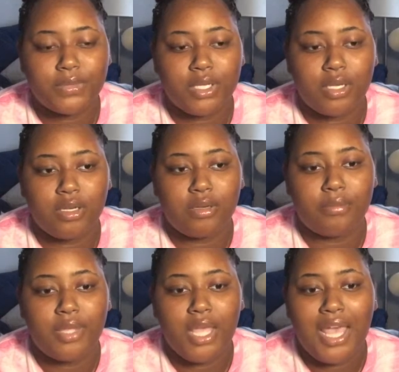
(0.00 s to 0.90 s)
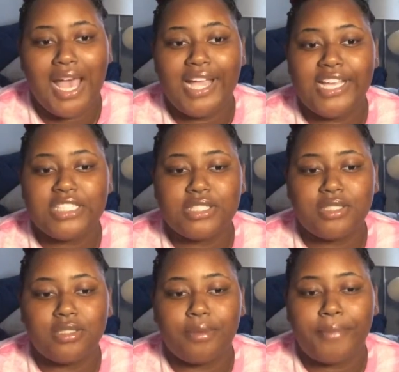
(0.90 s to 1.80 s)
I guess
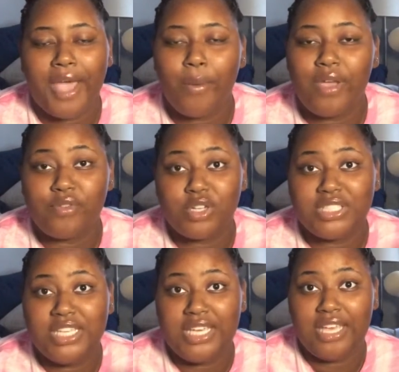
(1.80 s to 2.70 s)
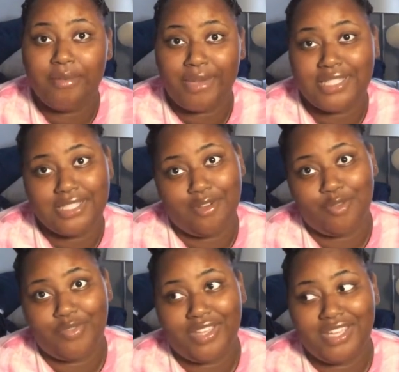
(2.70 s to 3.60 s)
my way of critiquing
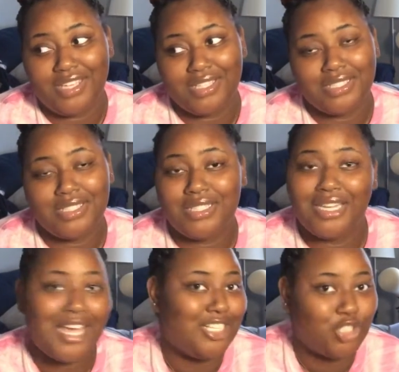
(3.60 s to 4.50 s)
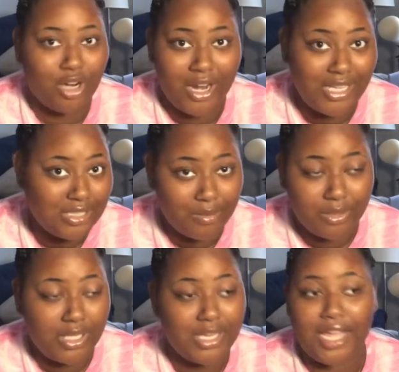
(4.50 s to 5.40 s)
myself is not trying
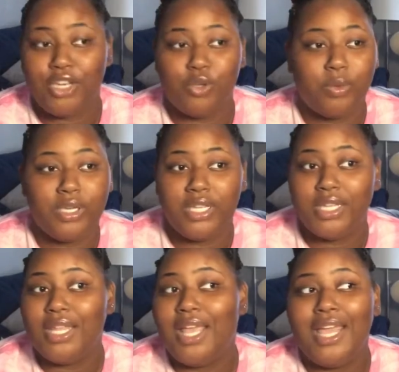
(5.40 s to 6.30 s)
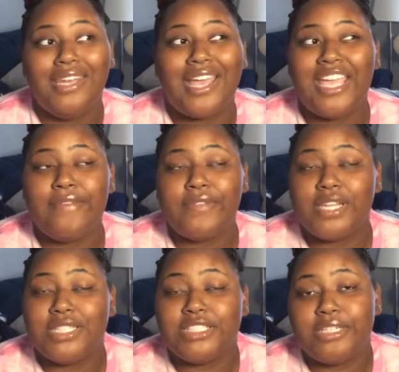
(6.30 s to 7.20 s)
something, not doing it, not even
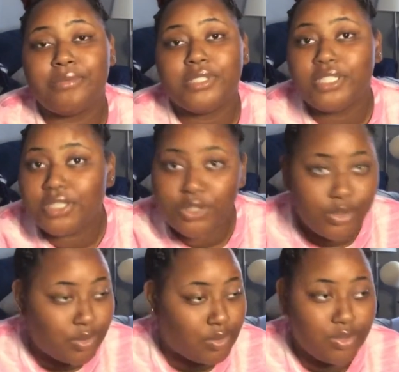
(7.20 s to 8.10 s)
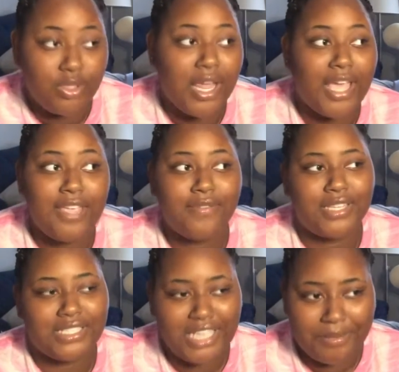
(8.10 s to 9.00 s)
attempting
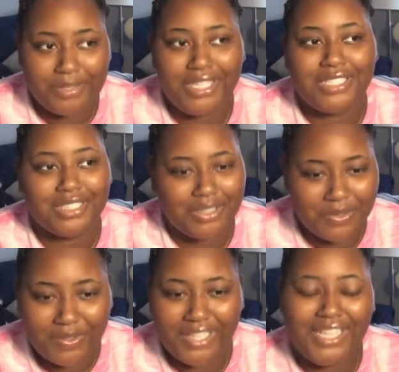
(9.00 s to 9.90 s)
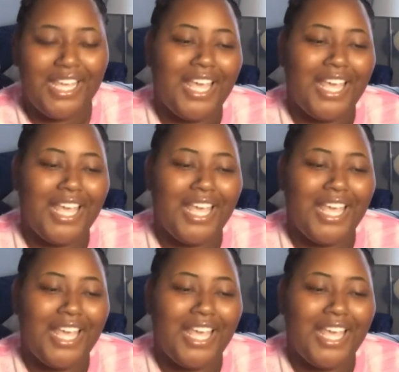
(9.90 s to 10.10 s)
to do it.